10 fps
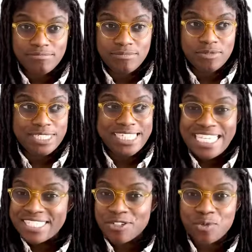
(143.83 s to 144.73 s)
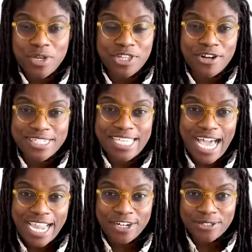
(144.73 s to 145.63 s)
seasoned with our
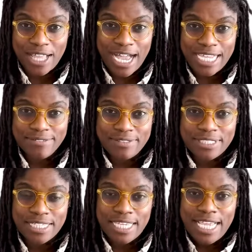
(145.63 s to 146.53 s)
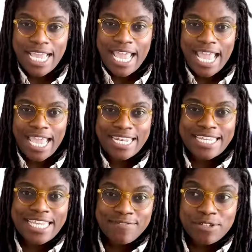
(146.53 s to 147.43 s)
entire lives,
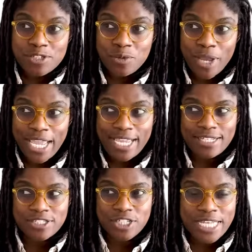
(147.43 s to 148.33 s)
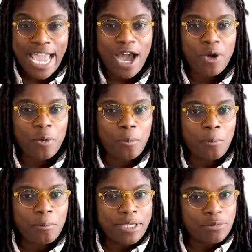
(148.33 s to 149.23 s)
and give us a way to now
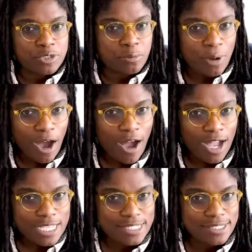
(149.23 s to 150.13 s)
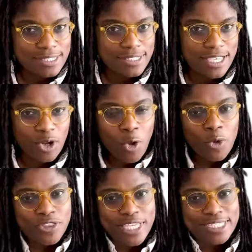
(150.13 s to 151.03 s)
be able to pause and
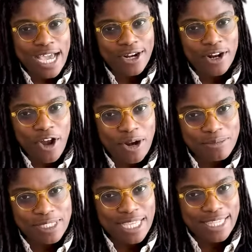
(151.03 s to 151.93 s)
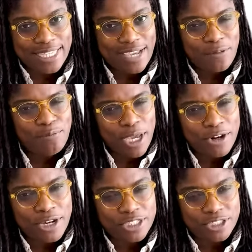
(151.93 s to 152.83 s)
hold things out at arm's length and have a
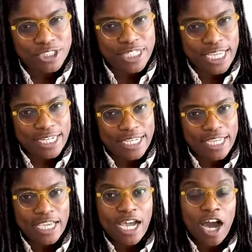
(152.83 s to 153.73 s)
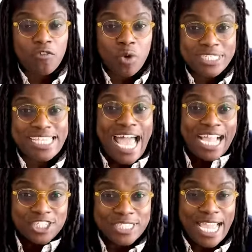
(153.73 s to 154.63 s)
better understanding of what's
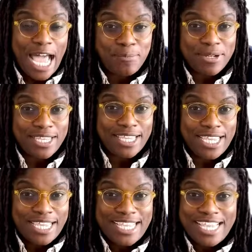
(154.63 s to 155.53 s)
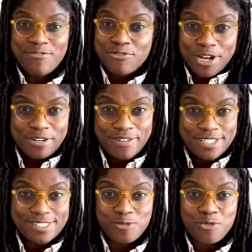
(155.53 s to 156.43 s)
actually happening in front of
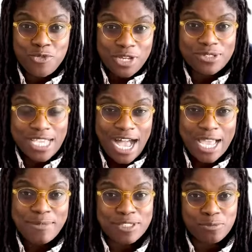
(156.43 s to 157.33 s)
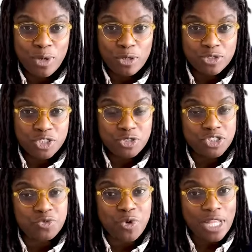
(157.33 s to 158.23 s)
us real time, as opposed to
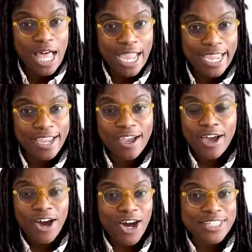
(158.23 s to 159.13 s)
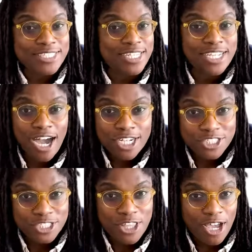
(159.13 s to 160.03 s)
just relying on these
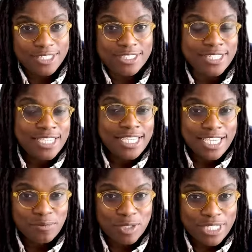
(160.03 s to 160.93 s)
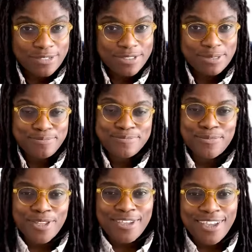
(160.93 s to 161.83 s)
unconscious thoughts and beliefs.
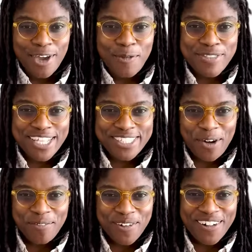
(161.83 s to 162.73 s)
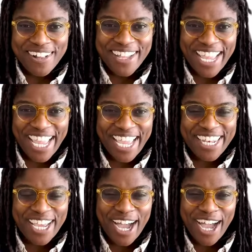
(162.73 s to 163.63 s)
Hope that's helpful,
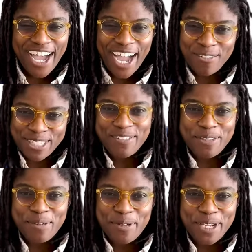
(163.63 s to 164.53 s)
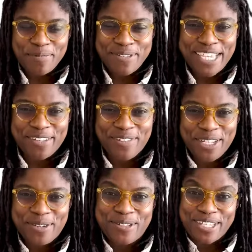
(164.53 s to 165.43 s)
and I will definitely be putting up a second
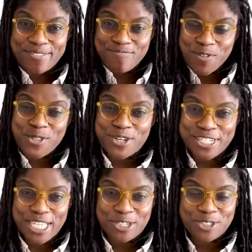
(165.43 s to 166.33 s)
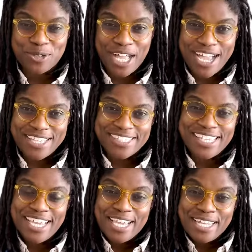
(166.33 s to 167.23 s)
video to further contextualize
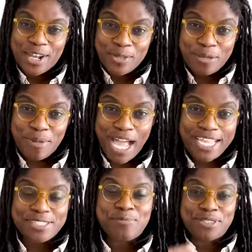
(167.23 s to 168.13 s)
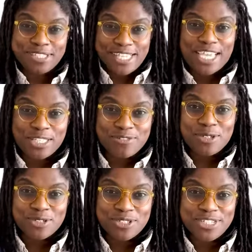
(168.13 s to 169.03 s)
not only bias, but the cycle of
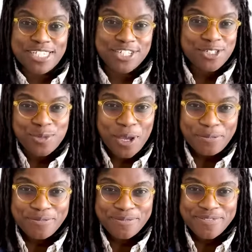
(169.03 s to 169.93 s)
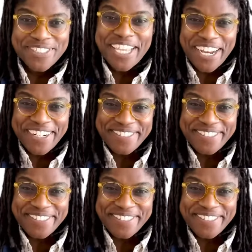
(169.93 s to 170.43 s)
socialization as well. Take care.